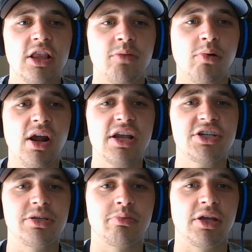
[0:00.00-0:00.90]
LeBron
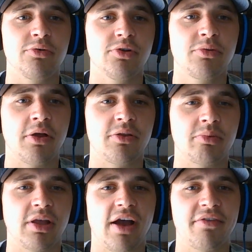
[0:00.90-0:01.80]
actually played really well in the
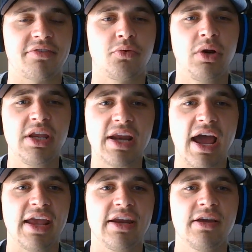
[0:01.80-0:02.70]
playoffs,
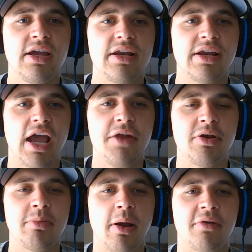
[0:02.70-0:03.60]
29, 9
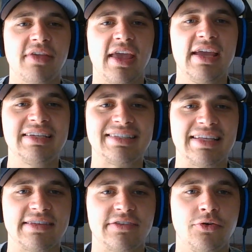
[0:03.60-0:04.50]
rebounds, 8
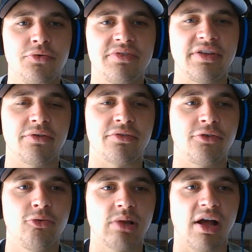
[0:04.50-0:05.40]
assists, 2 steals,
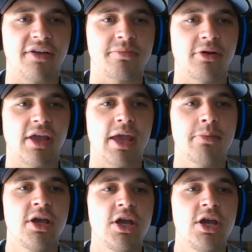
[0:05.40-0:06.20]
2 blocks per game,